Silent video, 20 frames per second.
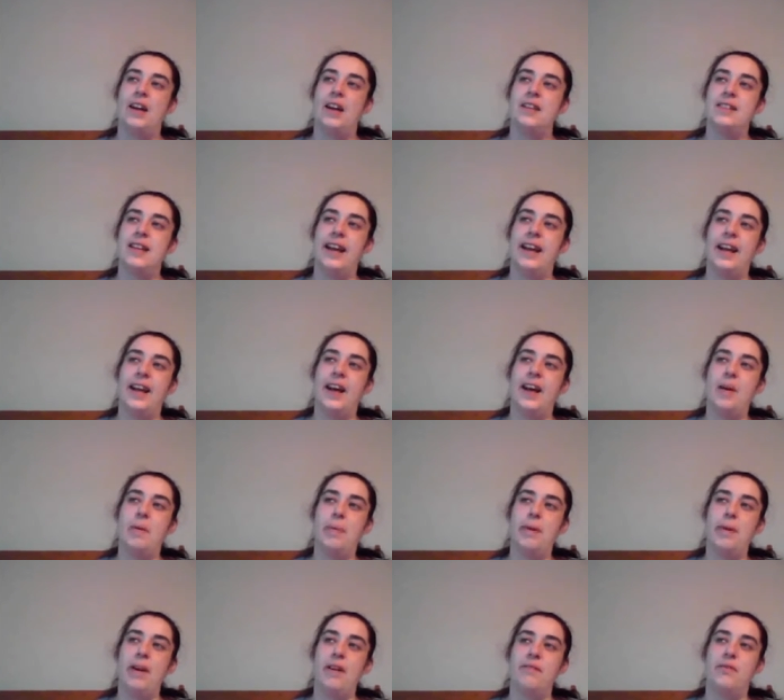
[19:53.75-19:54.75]

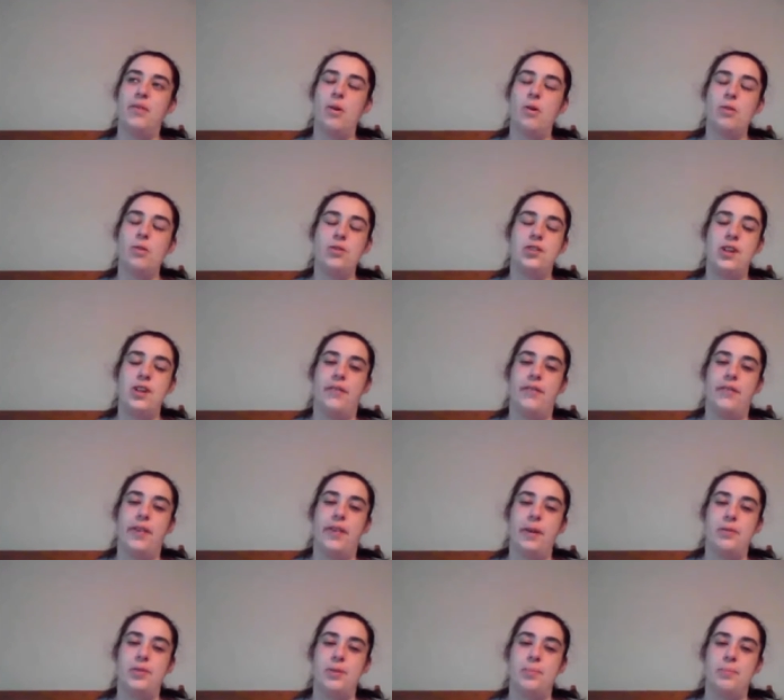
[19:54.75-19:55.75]
it'd be unfortunate if
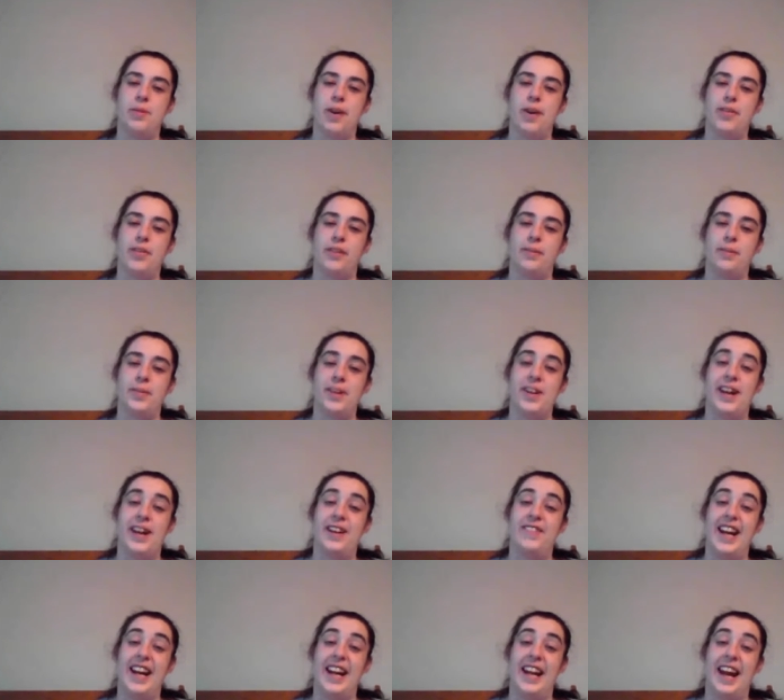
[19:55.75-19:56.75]
he was your brother, wouldn't it? I
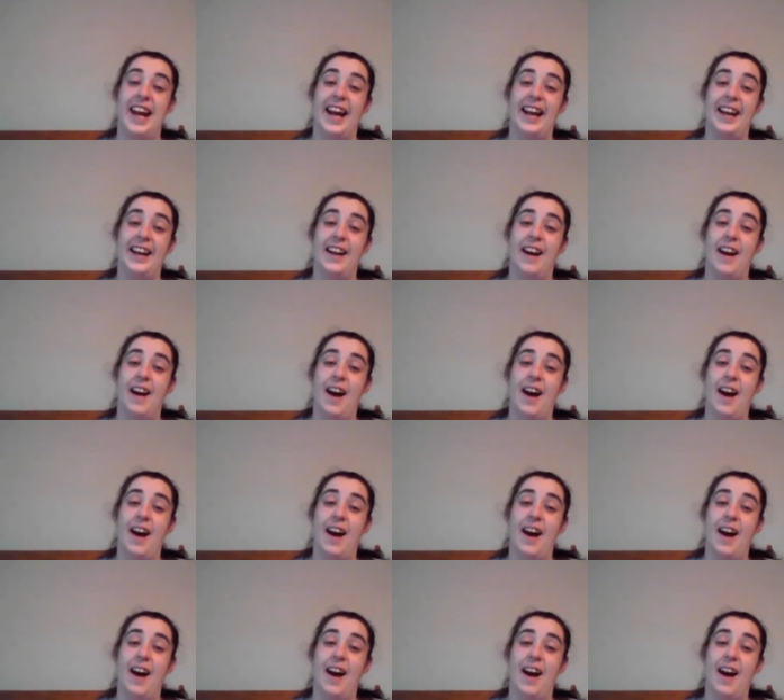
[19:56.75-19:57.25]
know.